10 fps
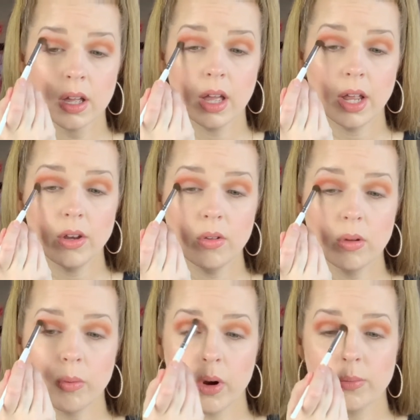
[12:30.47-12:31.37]
I knew
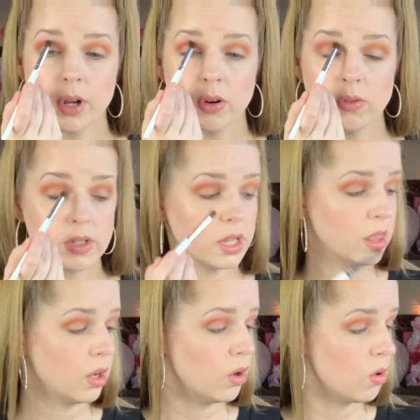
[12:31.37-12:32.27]
the warm tones and
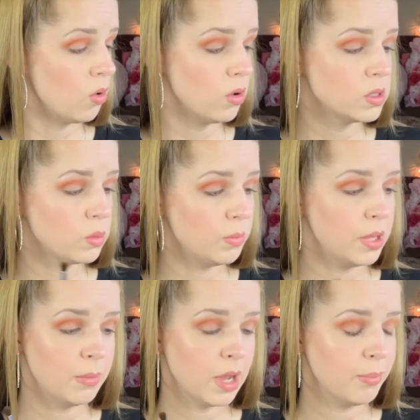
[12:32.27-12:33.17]
the golds would be my